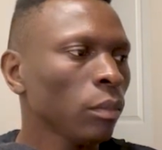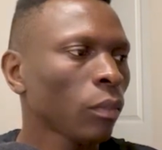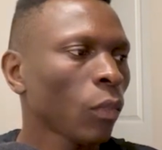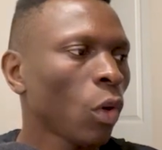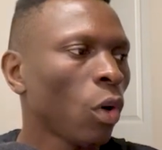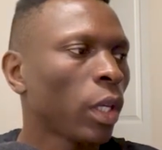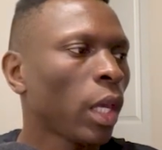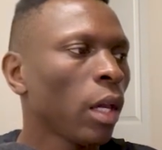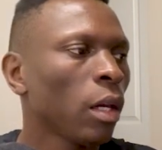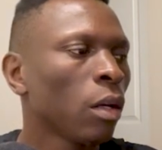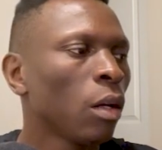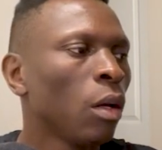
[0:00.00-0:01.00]

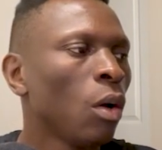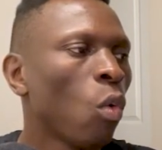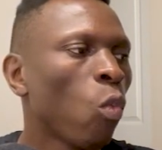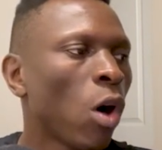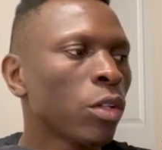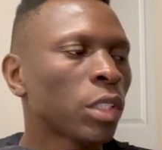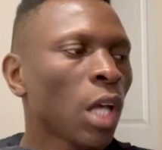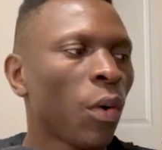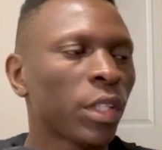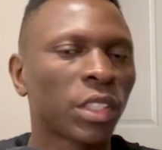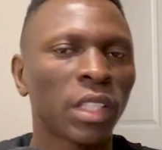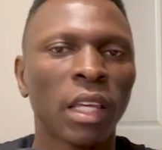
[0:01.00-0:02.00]
Okay, once our
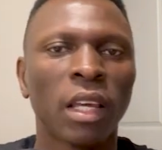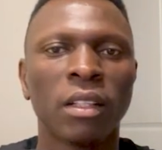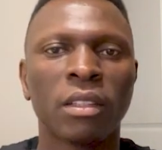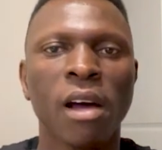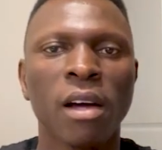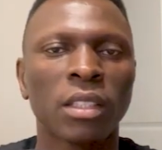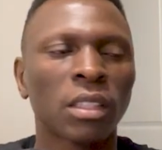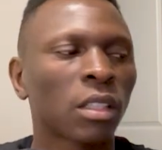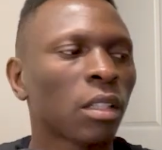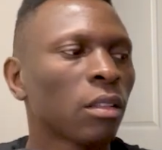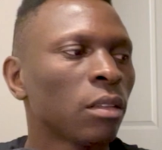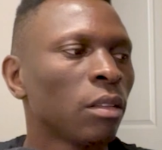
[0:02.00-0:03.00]
second
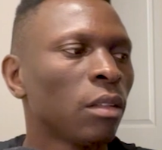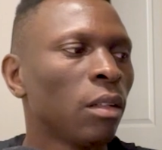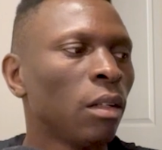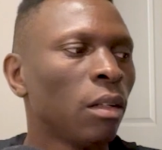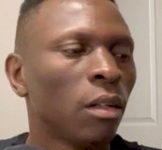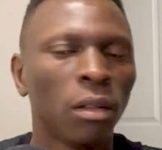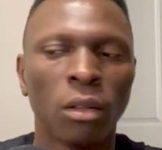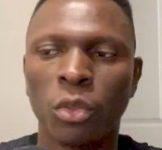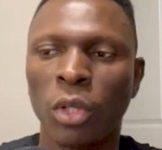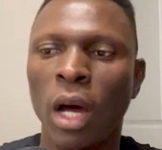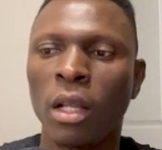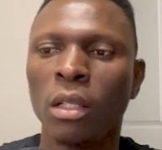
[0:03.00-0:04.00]
task
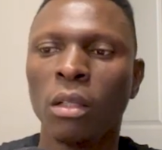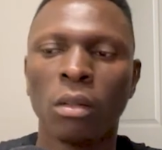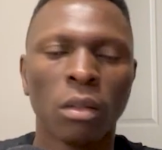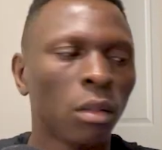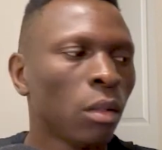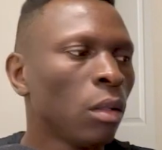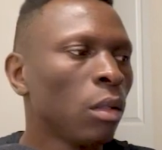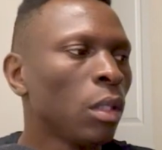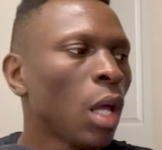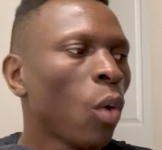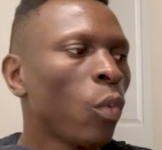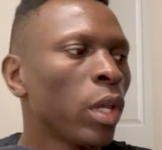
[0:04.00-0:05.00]
run,
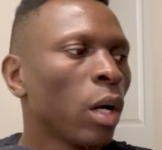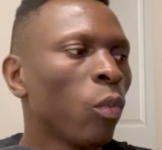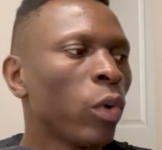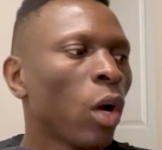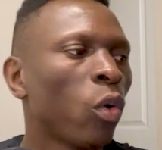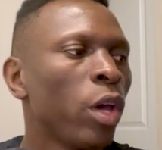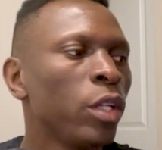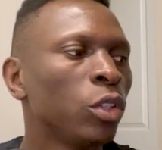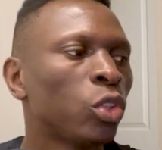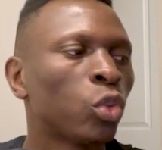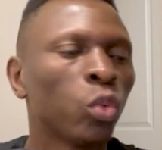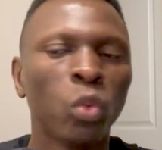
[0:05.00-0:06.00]
now we are going
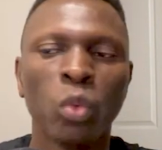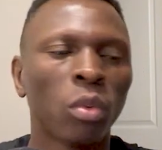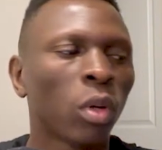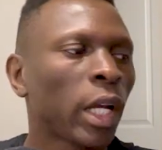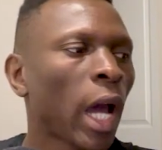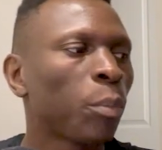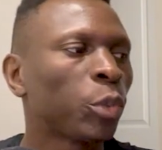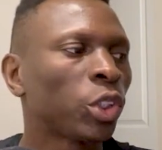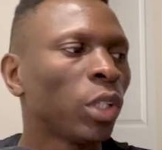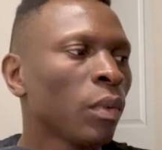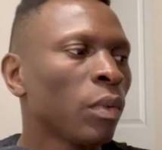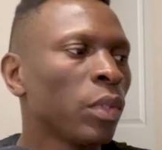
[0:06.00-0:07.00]
to
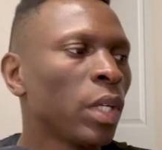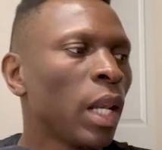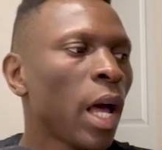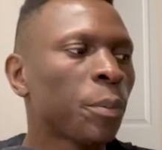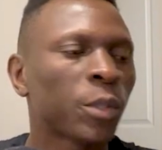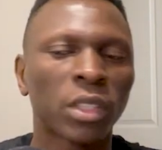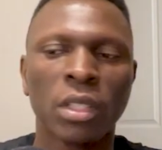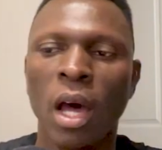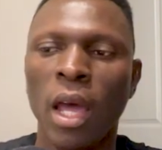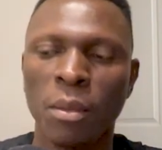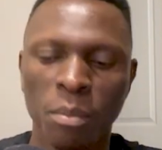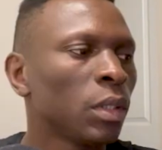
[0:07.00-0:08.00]
capture the elapsed
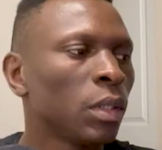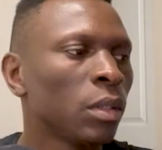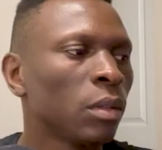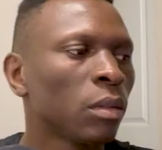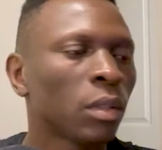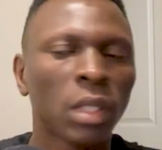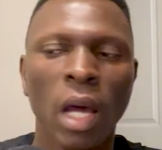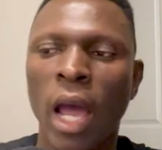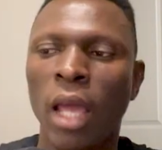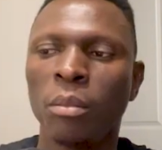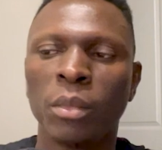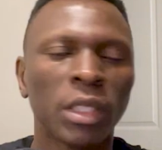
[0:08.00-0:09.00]

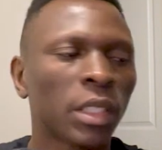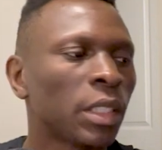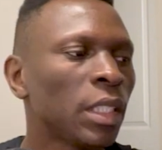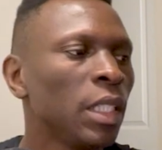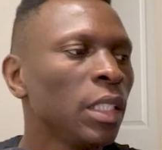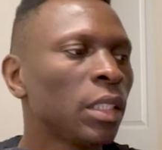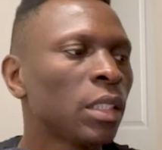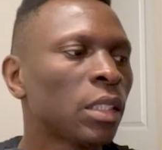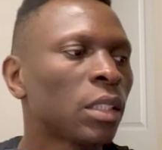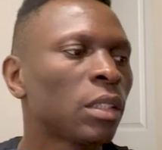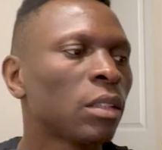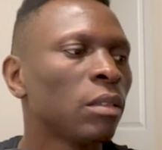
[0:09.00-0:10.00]
time
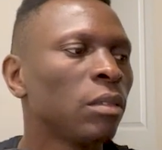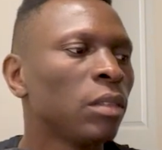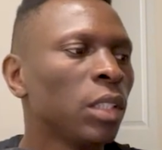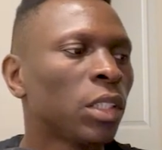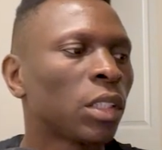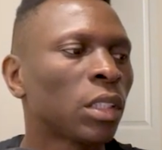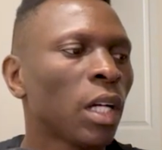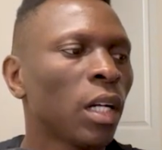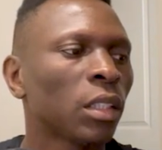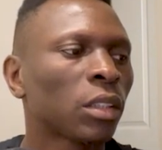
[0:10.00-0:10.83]
since the start,